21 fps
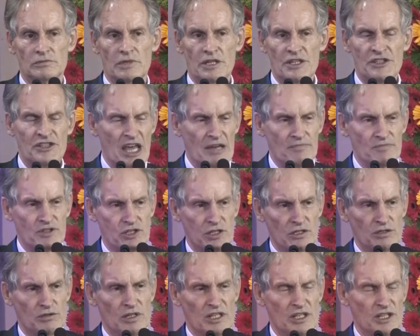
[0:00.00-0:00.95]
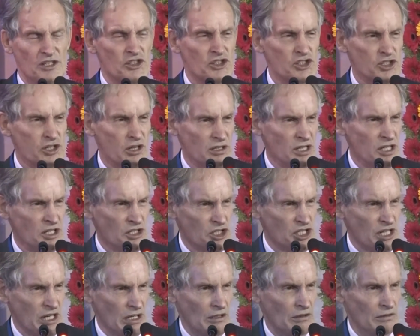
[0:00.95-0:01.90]
It's absolutely
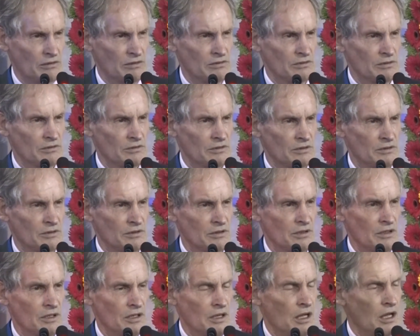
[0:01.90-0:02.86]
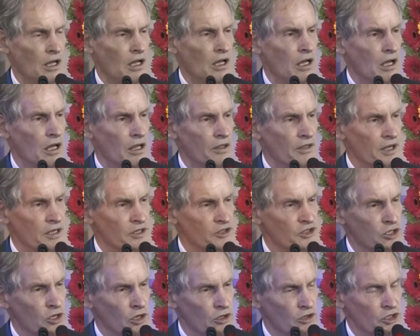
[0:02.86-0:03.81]
astonishing that
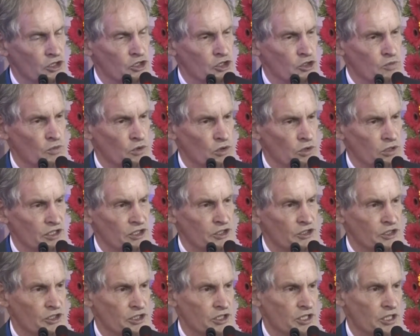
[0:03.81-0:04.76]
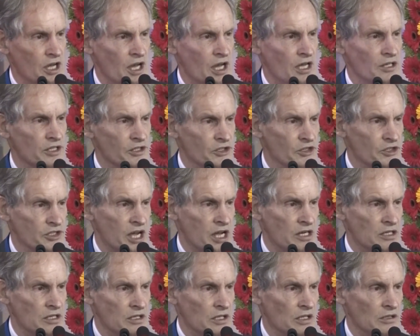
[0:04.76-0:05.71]
it's not the smallest
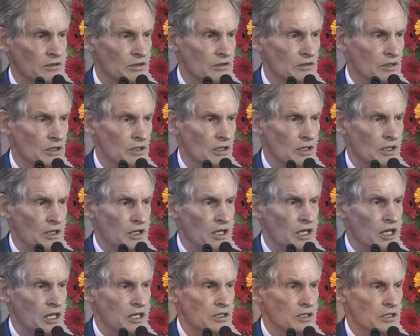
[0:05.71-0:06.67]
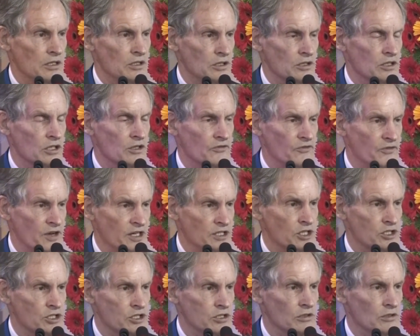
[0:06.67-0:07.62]
understanding in
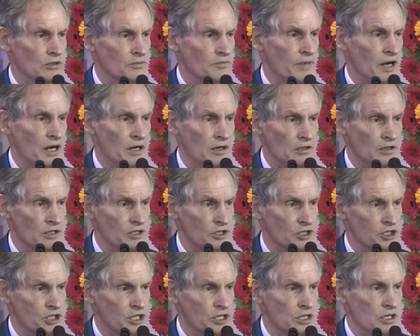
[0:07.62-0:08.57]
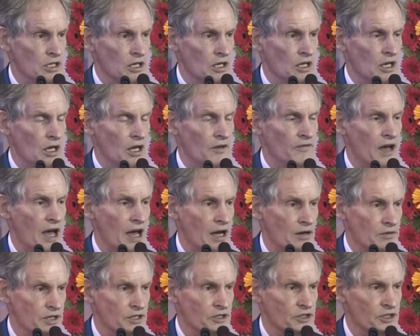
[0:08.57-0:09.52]
conventional biology of
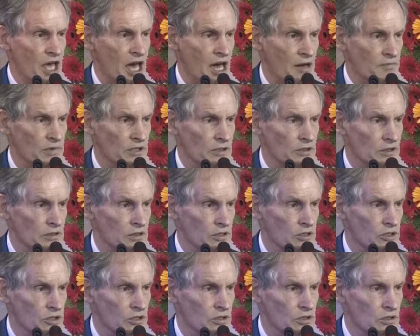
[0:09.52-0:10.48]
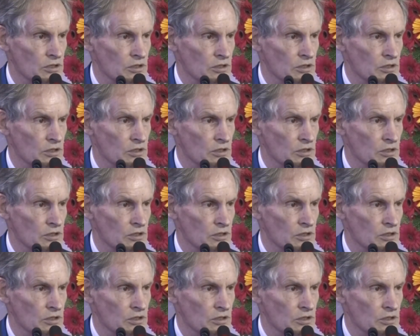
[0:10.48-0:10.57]
how this happens.